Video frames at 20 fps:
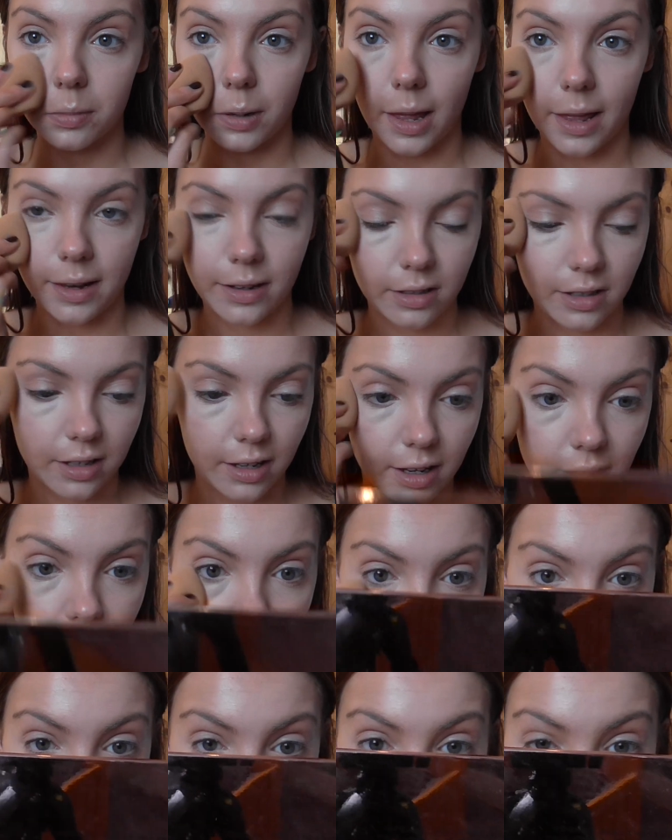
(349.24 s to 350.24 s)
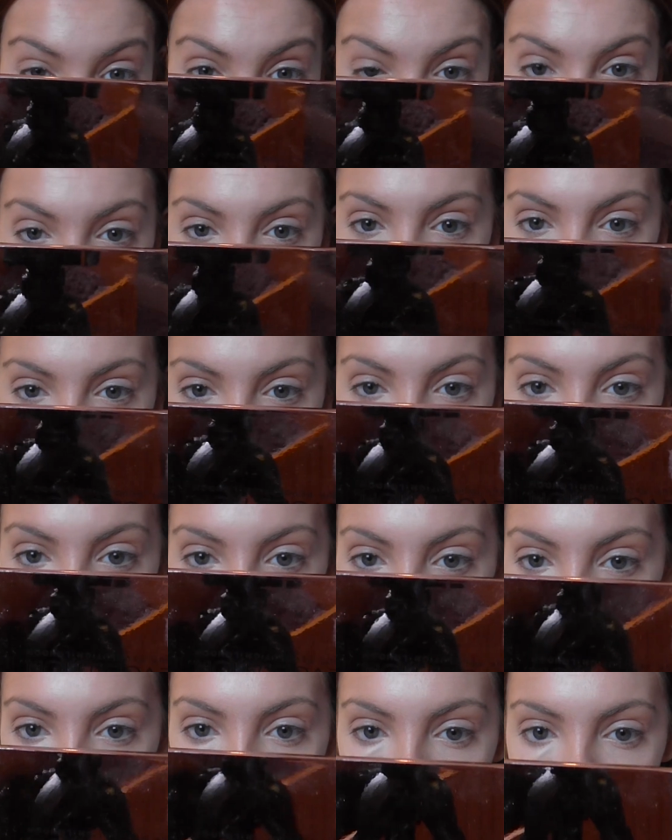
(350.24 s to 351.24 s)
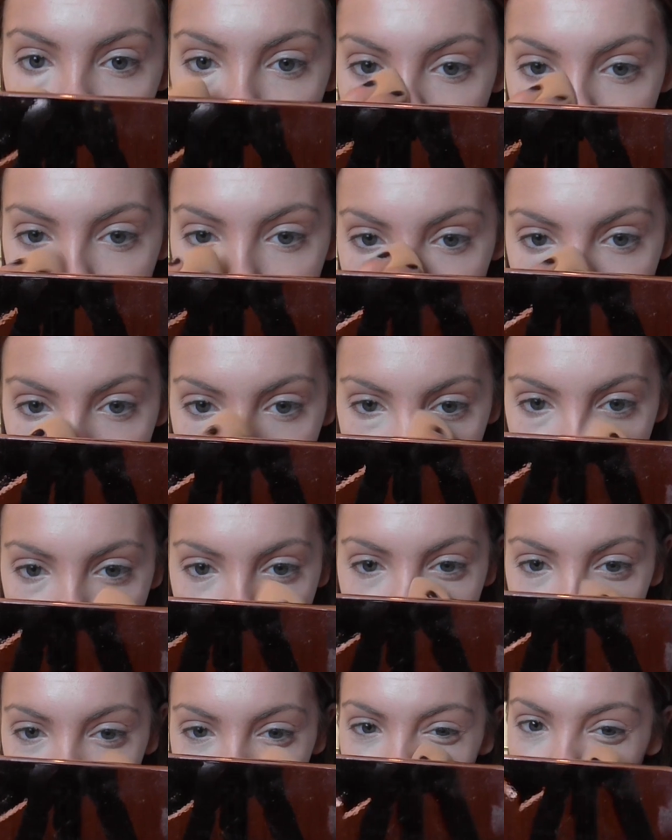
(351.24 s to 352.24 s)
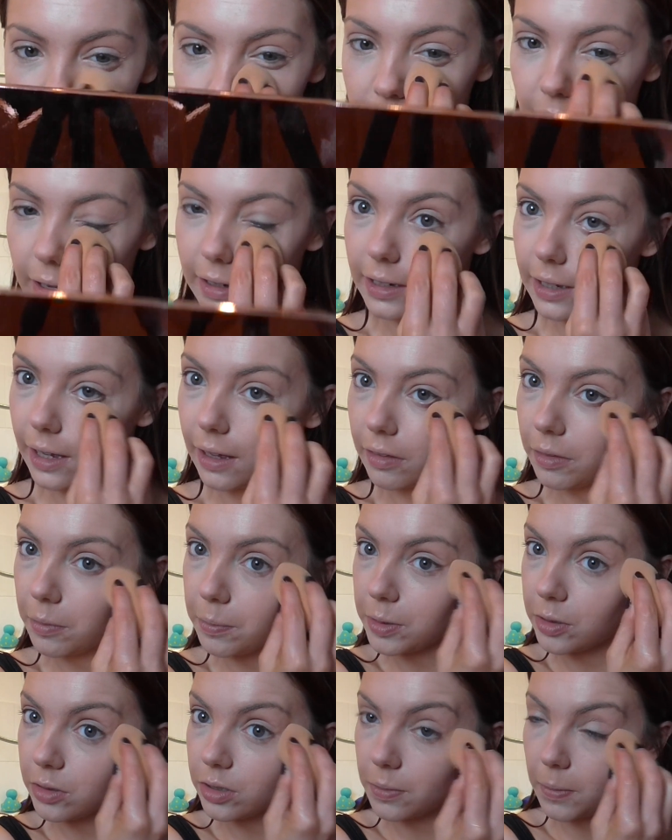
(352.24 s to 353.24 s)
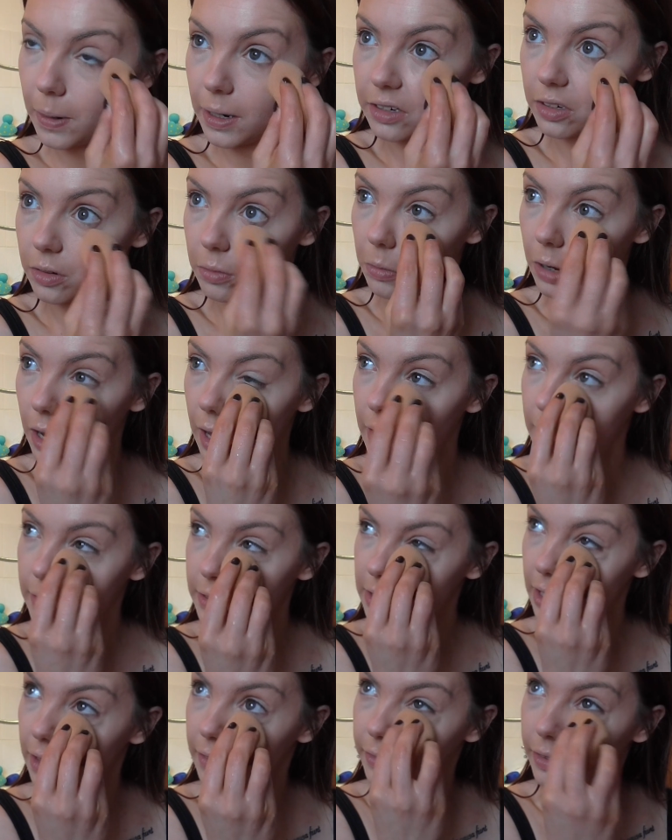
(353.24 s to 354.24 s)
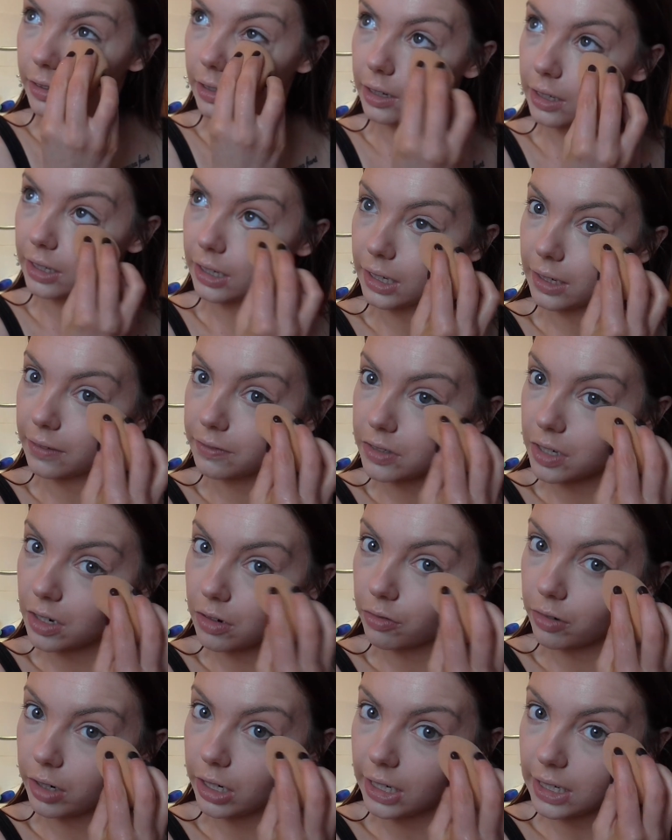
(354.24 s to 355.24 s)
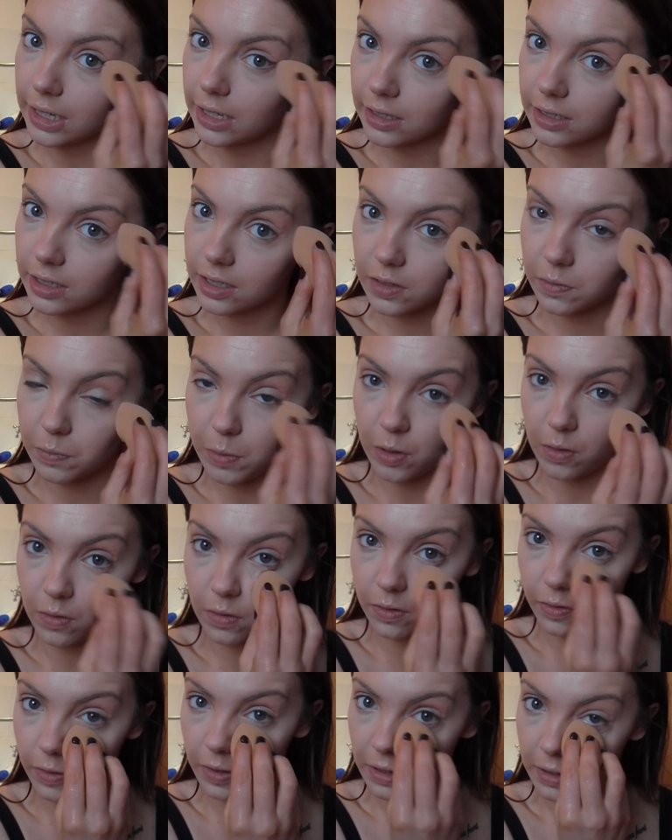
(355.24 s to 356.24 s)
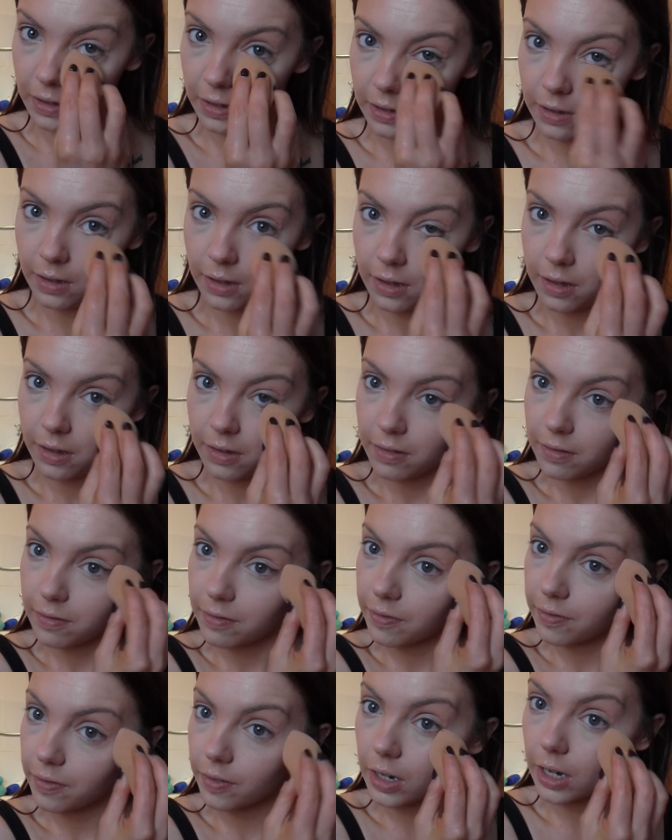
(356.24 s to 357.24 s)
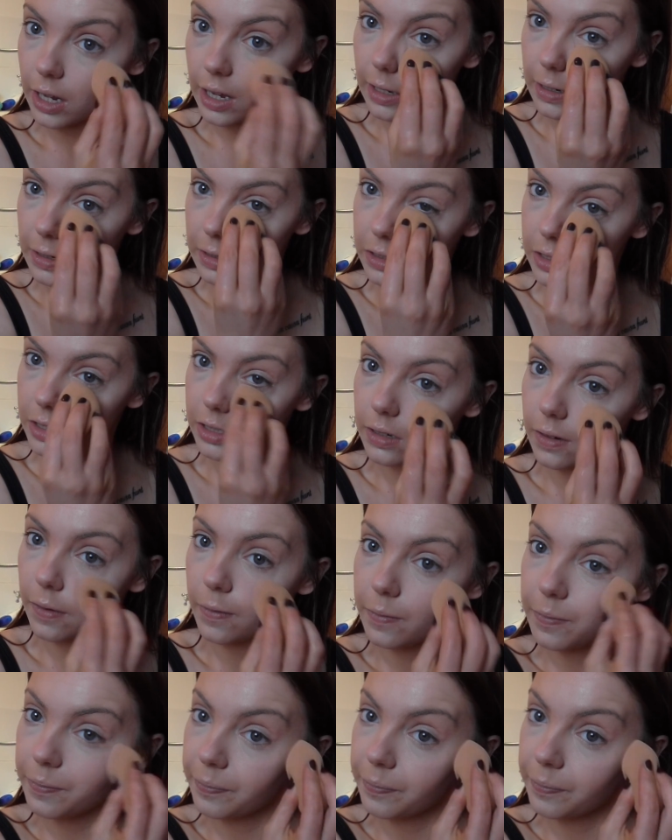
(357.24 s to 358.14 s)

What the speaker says: blend in my concealer. And I really like how the beauty blender works. I feel like it gives it a really smooth finish